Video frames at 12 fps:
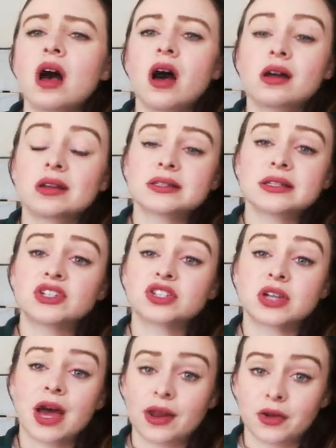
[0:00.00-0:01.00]
honestly
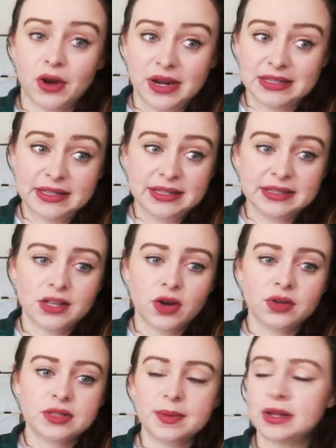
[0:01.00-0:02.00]
just kind of crazy.
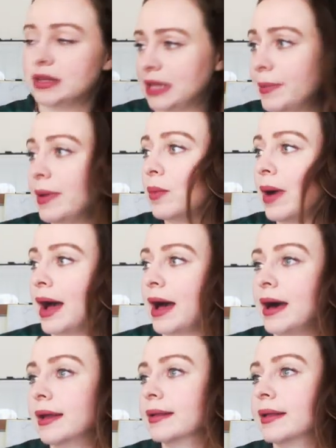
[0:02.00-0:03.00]
So it's been a little bit
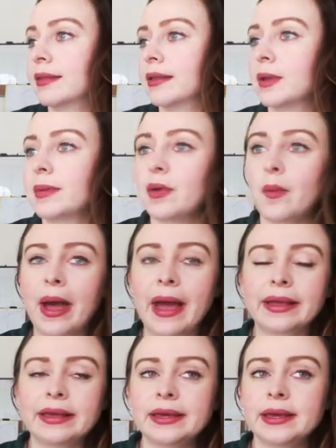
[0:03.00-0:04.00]
wild, a little bit
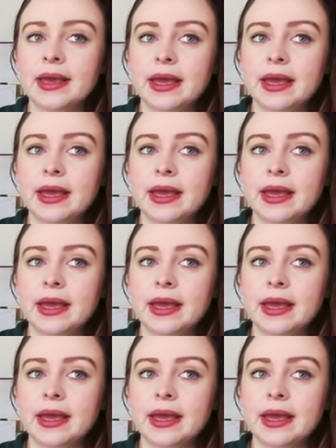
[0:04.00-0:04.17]
wacky,